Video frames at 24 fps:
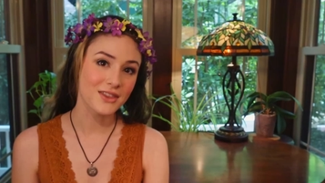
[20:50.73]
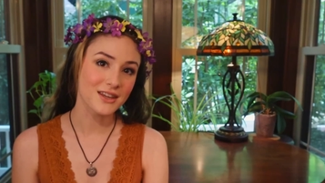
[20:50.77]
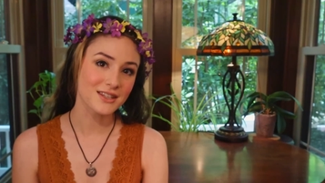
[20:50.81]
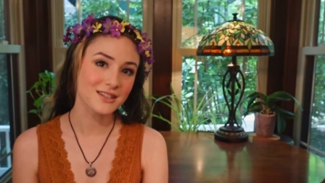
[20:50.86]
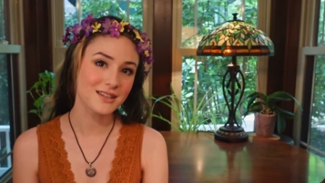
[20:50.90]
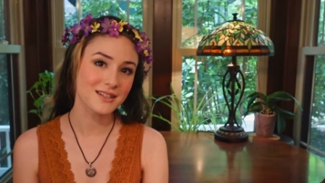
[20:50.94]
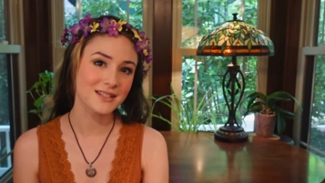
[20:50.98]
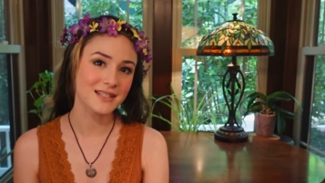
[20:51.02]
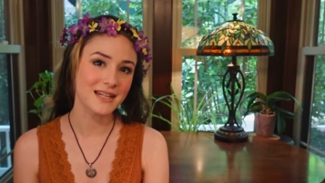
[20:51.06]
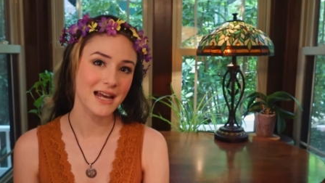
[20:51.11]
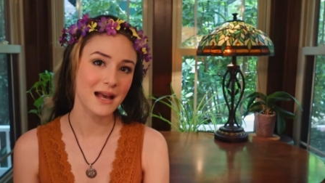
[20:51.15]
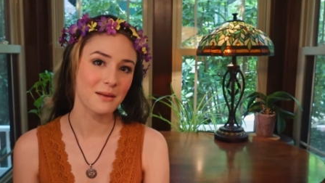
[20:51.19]

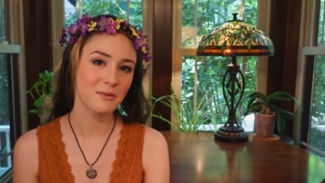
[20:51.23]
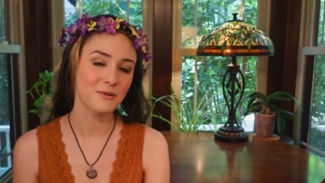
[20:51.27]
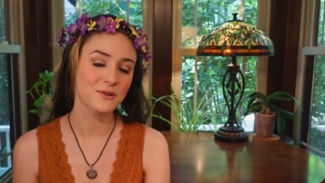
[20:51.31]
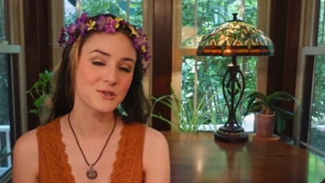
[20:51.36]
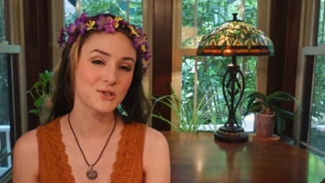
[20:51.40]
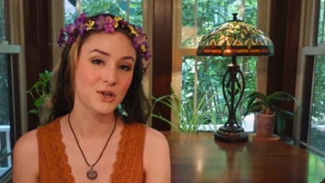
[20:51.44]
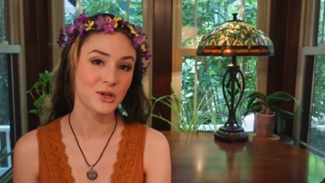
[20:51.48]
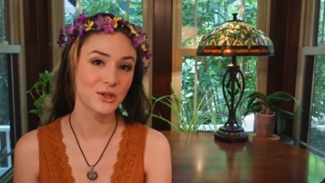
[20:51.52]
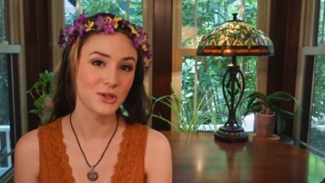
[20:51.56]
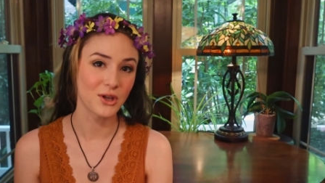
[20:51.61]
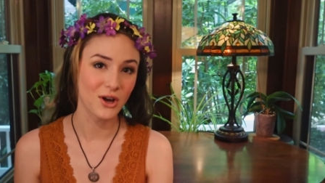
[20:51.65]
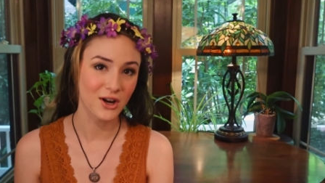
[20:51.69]
This
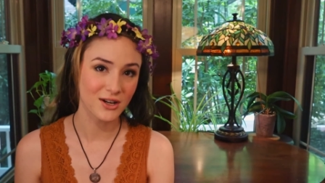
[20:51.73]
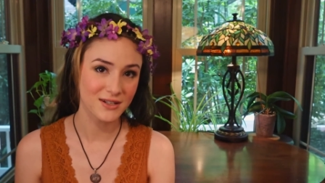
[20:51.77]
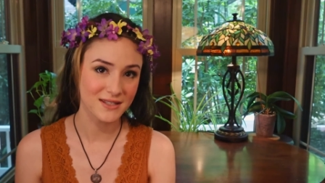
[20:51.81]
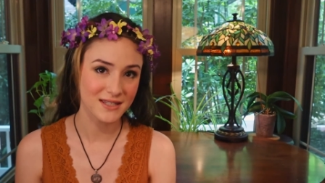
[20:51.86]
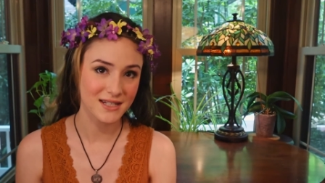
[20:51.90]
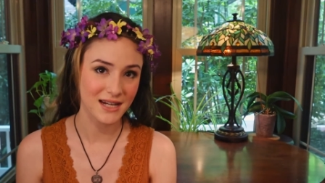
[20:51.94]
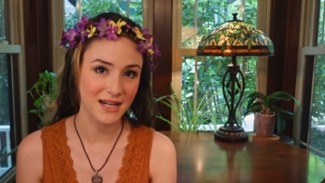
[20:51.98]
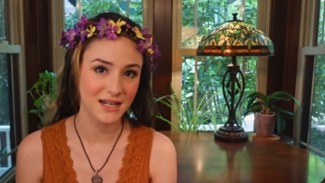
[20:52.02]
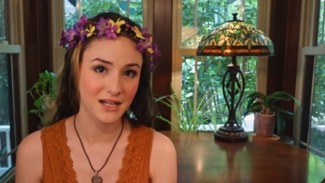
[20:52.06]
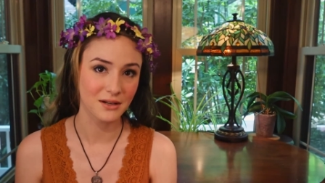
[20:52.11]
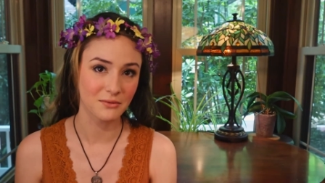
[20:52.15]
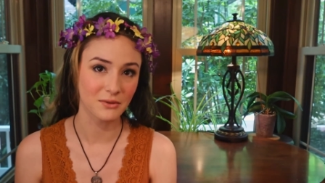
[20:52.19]
established a
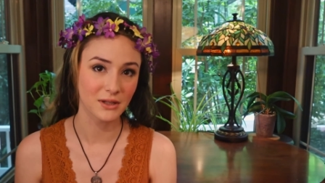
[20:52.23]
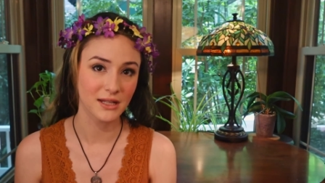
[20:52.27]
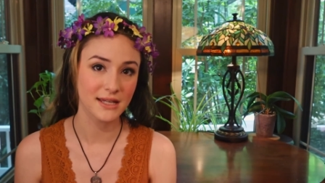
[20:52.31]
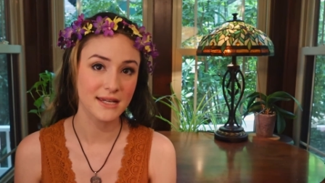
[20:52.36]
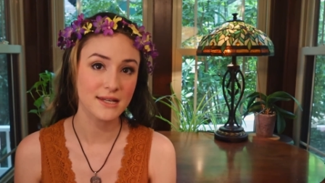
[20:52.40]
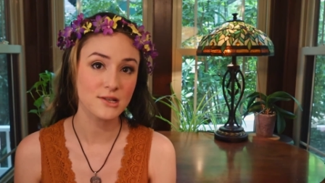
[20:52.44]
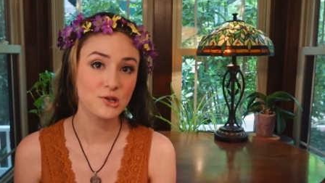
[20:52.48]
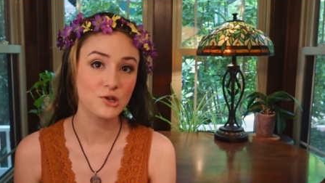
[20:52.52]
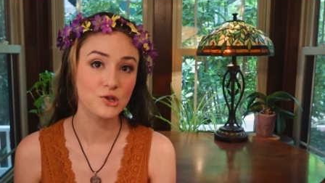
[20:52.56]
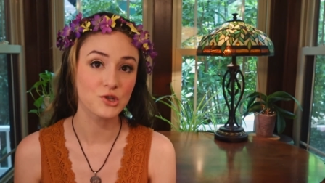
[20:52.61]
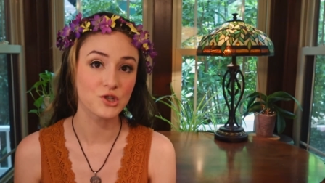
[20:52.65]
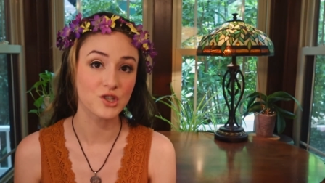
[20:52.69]
long-standing
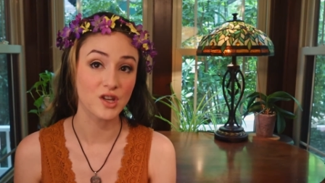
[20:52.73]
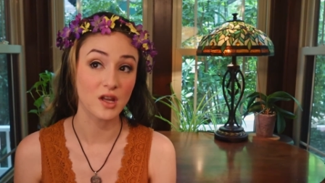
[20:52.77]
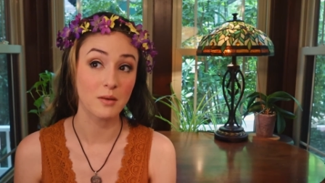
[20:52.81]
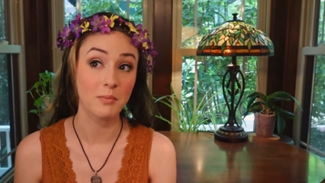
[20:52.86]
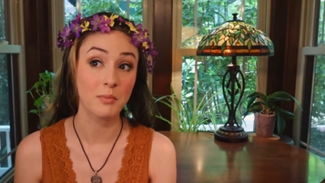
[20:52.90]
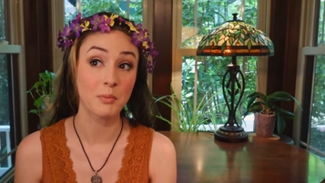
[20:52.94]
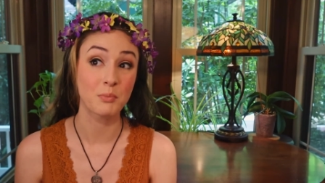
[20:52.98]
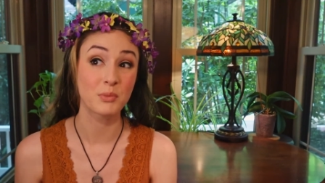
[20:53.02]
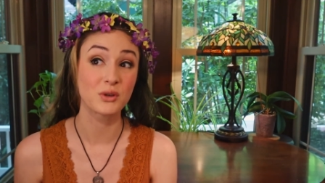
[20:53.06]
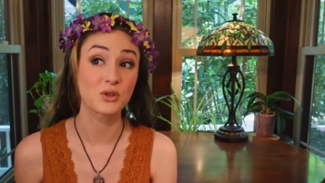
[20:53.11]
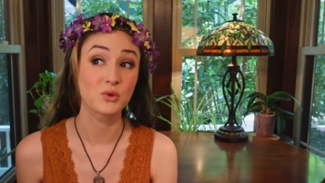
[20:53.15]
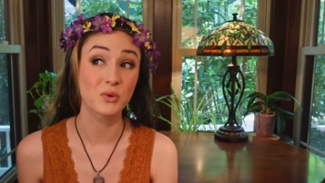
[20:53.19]

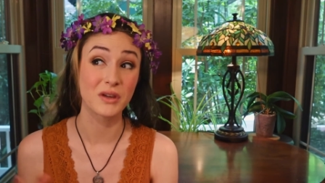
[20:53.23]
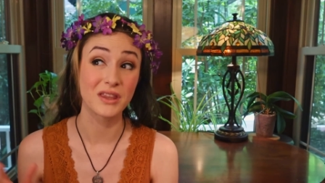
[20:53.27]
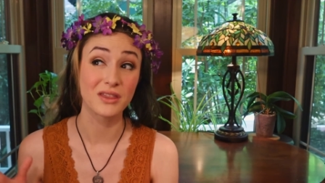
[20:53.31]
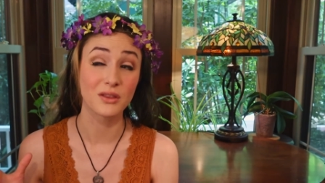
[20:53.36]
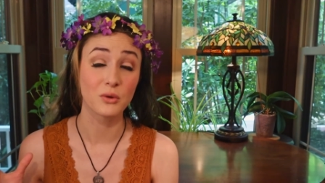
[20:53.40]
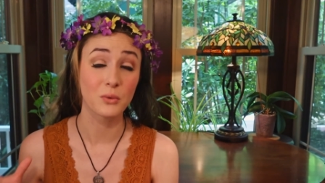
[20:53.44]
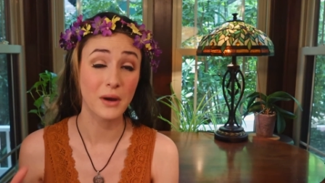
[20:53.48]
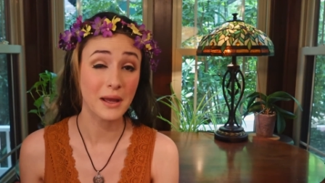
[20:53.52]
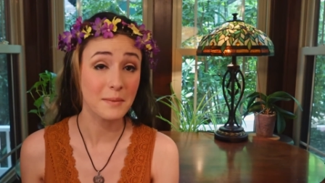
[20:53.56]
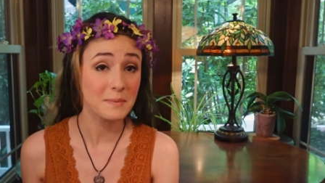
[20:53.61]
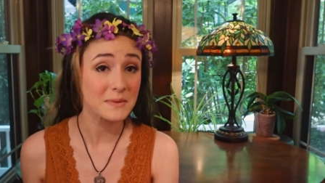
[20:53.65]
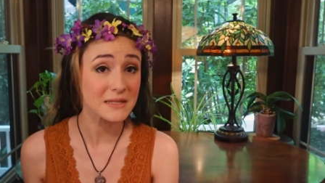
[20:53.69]
relationship between
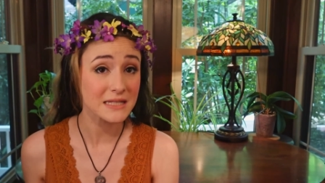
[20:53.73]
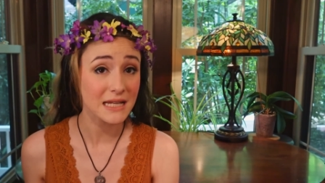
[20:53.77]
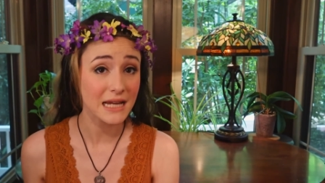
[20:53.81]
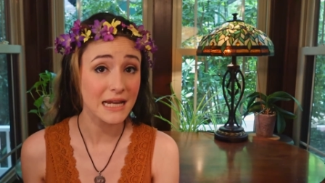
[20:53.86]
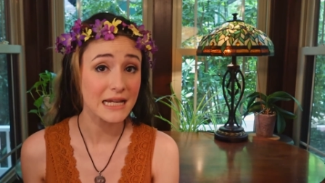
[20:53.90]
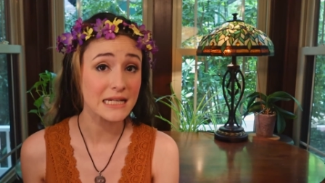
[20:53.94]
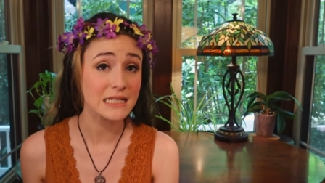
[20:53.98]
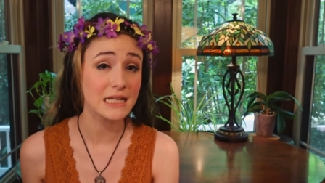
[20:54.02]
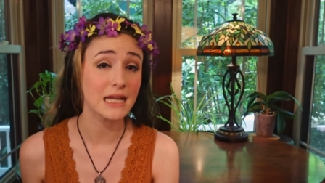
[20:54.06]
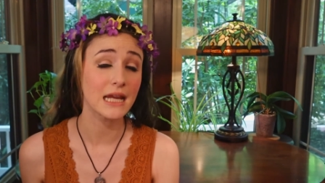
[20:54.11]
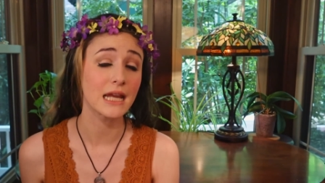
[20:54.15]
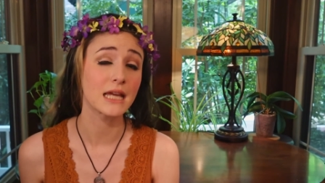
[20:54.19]
the
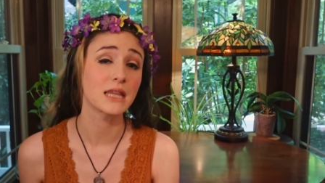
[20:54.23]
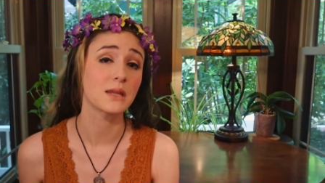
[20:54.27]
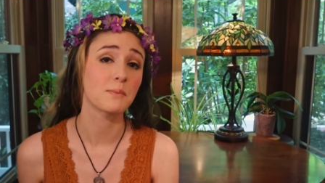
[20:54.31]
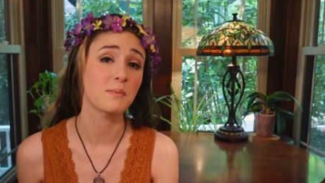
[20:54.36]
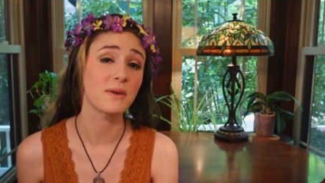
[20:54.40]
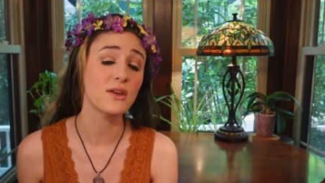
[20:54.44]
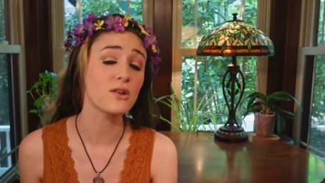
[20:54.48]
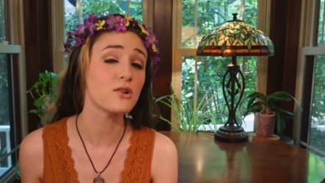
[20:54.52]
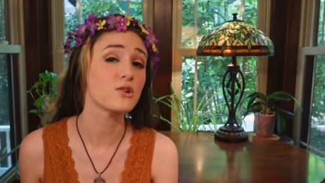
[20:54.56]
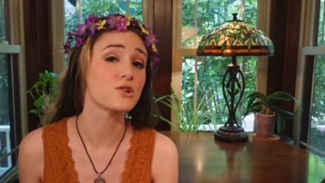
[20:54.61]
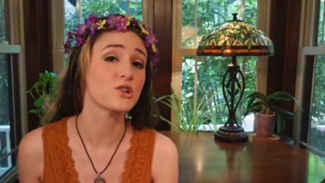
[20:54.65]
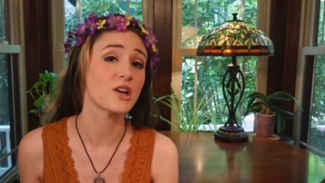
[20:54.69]
website and the
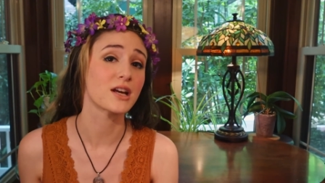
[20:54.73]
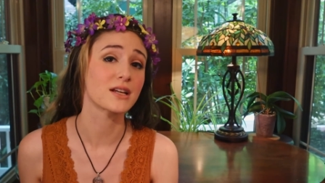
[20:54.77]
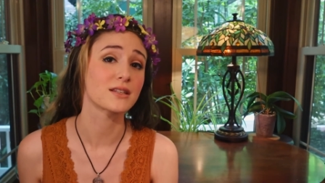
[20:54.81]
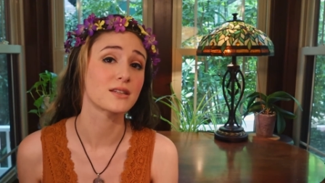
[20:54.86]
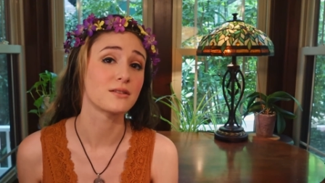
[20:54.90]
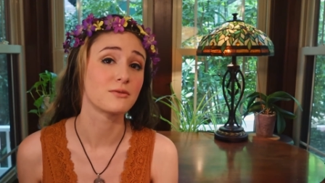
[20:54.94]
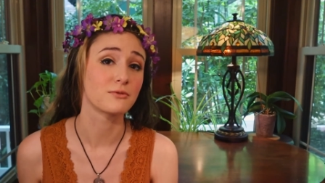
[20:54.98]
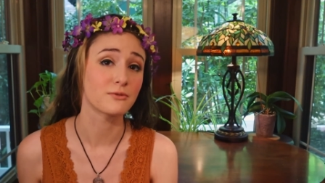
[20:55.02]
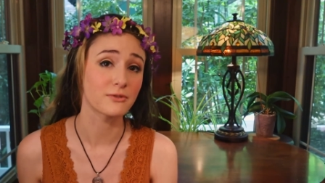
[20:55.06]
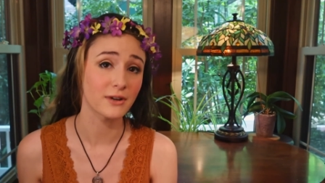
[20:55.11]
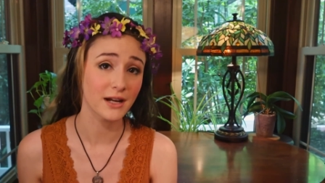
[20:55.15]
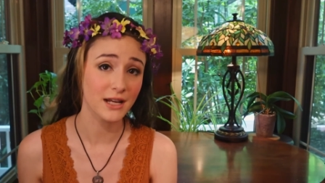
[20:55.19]
Peter
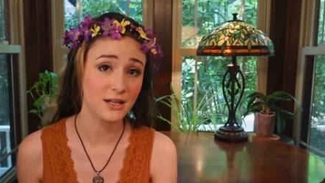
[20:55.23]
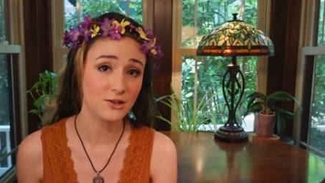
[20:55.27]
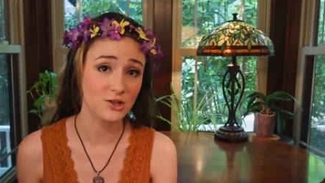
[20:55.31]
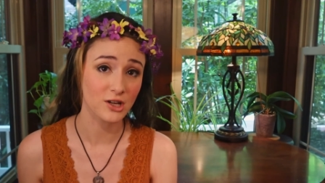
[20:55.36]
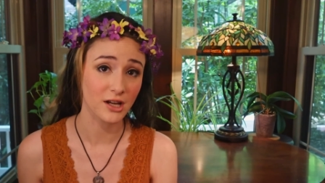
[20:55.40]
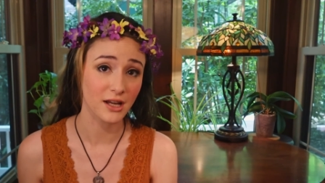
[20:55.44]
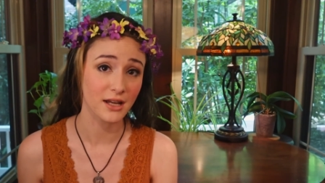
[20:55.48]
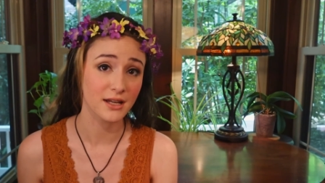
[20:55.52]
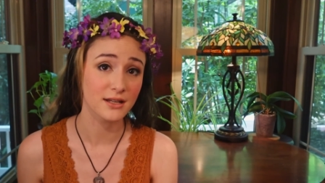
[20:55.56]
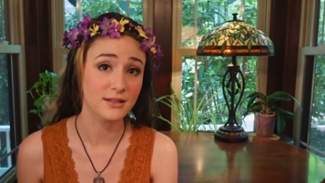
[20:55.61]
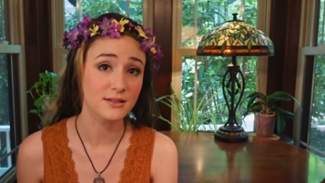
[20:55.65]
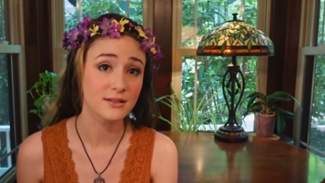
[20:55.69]
Jackson
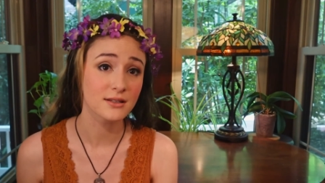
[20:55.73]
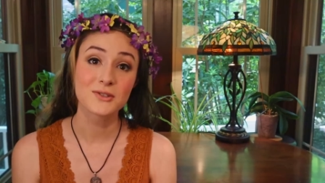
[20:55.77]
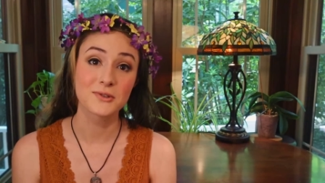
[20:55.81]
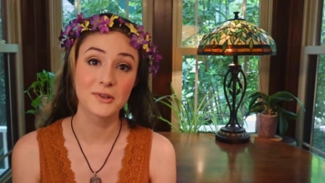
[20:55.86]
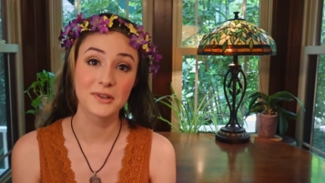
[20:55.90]
franchise,